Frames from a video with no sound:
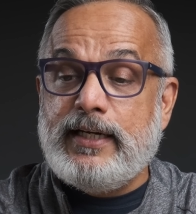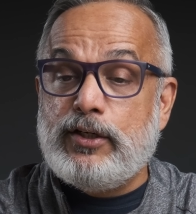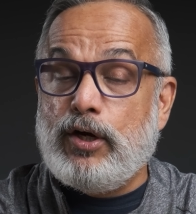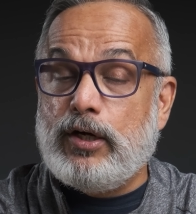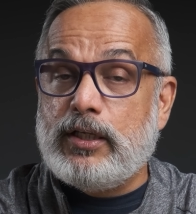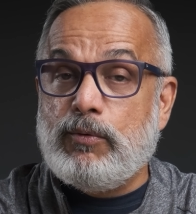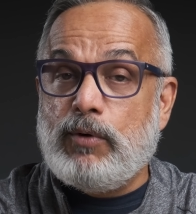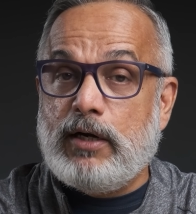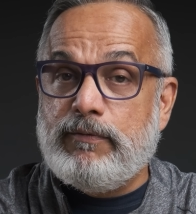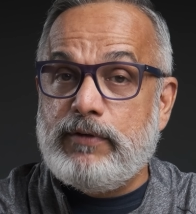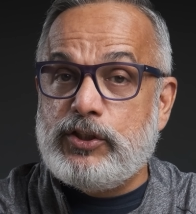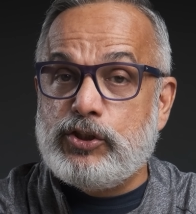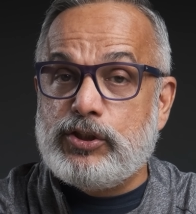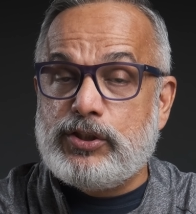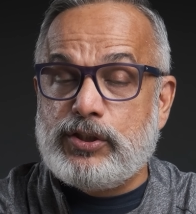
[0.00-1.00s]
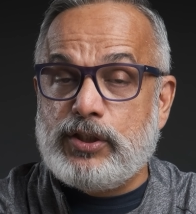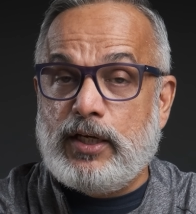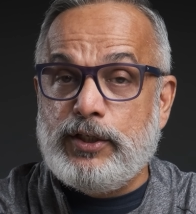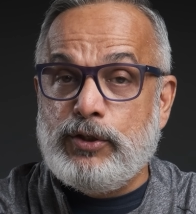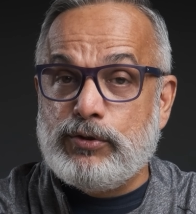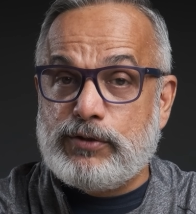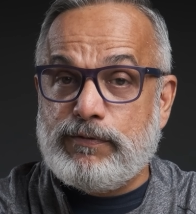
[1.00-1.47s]
Not the one which is
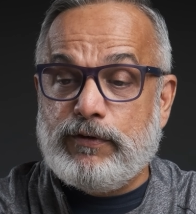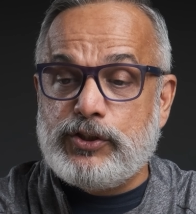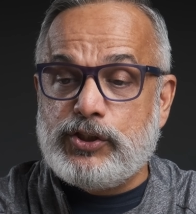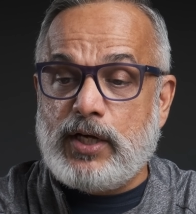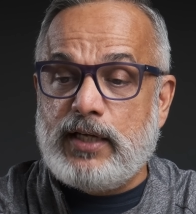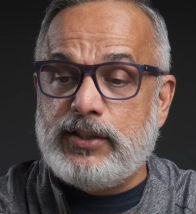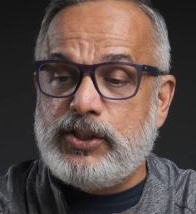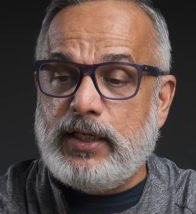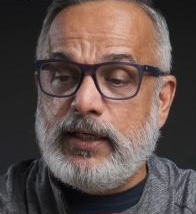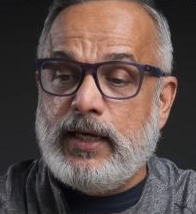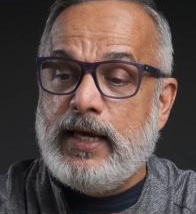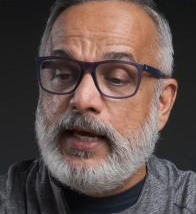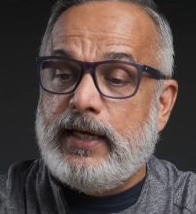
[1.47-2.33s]
used for charging,